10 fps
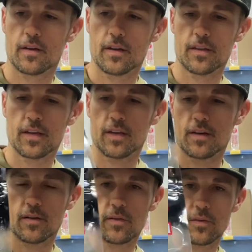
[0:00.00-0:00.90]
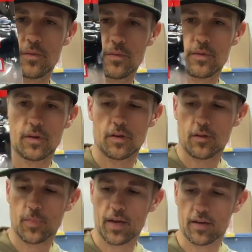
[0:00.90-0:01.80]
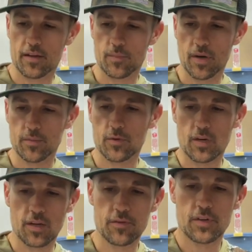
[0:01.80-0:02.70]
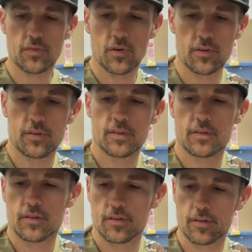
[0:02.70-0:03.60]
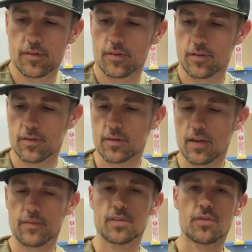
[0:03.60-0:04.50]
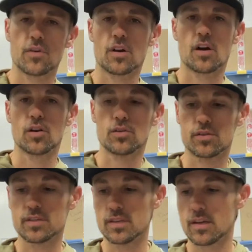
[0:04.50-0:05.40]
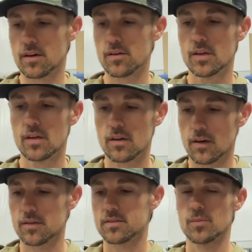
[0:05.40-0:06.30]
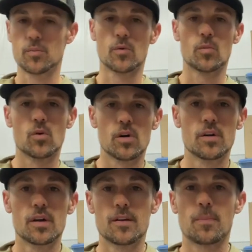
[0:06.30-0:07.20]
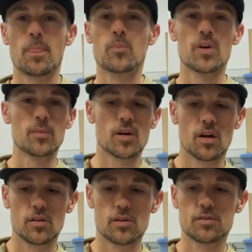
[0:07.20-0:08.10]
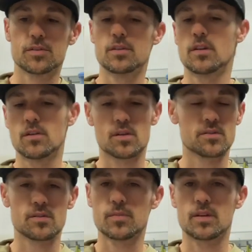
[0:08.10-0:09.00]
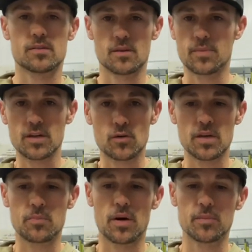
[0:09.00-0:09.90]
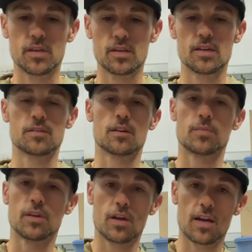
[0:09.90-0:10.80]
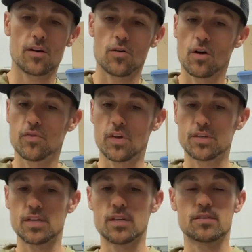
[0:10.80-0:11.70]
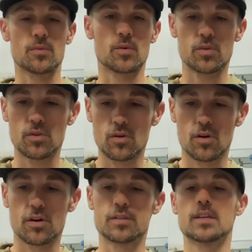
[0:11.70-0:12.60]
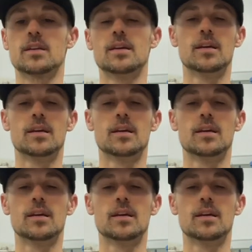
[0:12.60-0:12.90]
And then another pack of Ned Bombs. We're gonna give you different, there's gonna have different colors in there. Some of them are more brim colors, you know, something green pumpkin-y, something kind of crawfishy, something with a little orange in it.